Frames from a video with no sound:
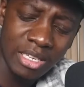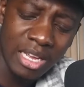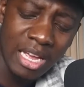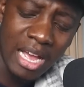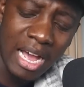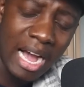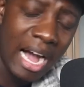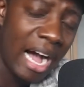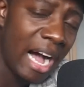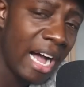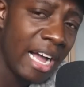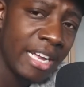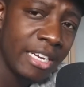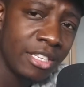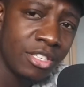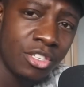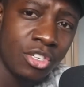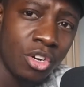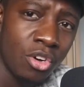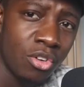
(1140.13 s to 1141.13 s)
it.
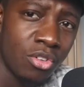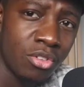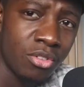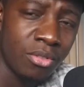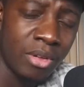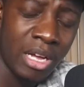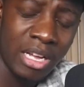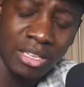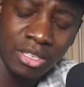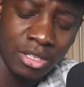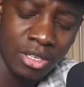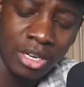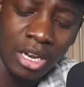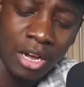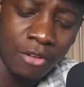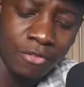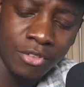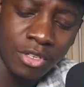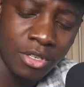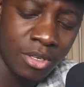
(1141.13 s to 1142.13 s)
You'd
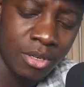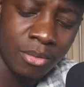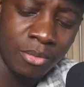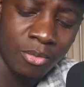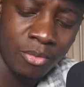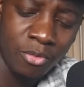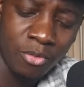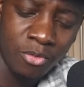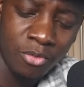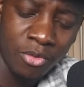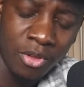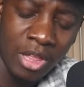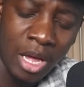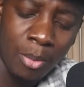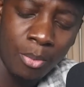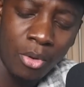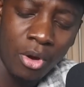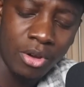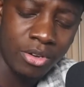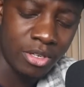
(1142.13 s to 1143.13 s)
have to, for
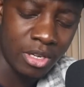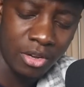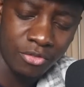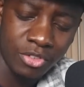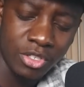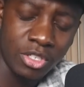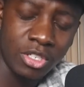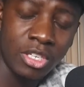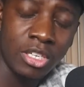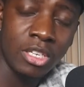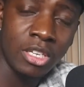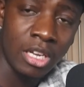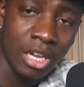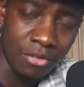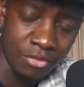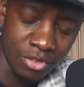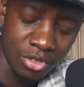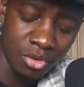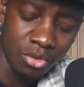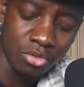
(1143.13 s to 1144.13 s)
that point, obviously you'd
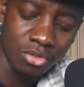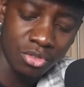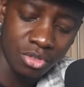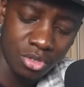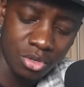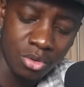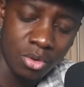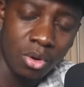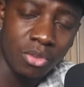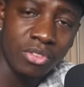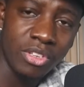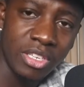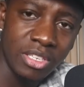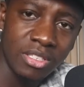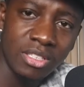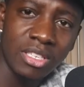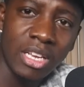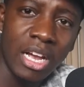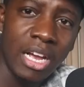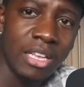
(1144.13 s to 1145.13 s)
have to unscrew on the
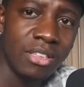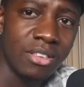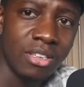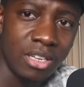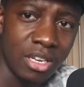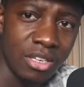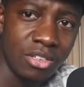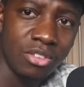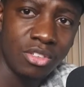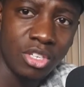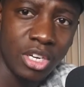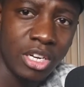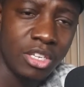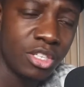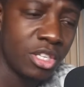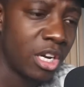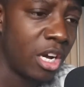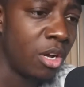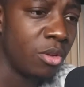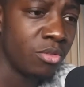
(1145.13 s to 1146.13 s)
insides and then
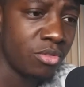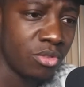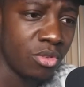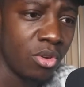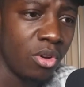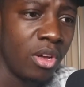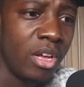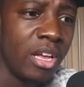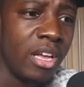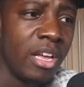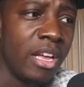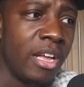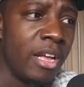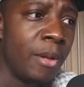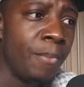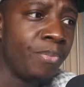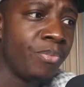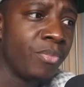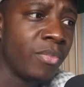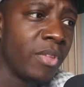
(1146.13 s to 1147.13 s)
change it out. So
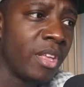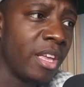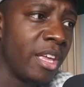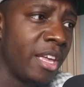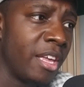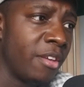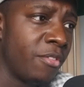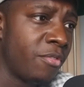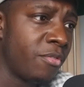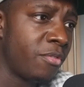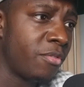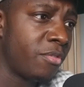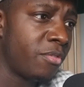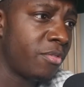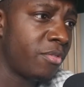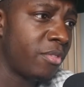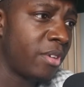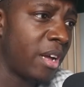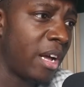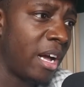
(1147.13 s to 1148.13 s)

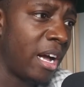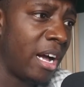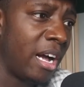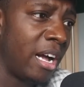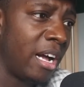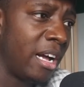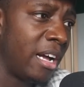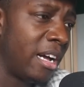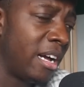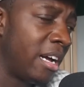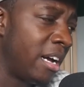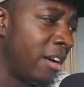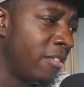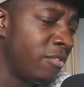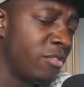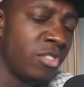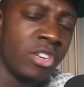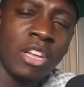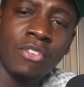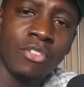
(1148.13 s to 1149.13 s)
if
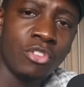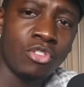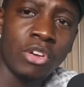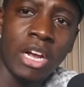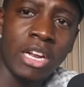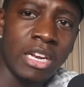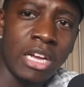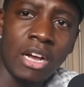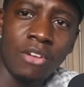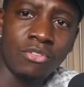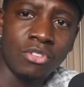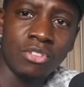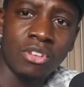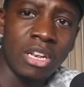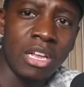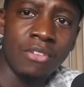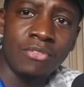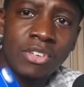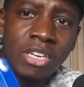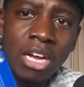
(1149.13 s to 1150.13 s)
I've never tried it, I've just
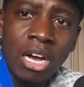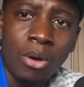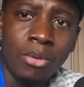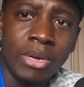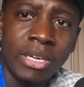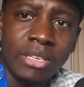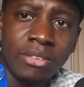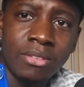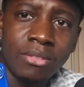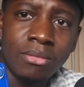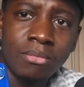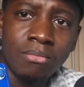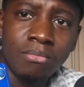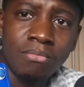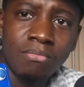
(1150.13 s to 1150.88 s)
left it how it is.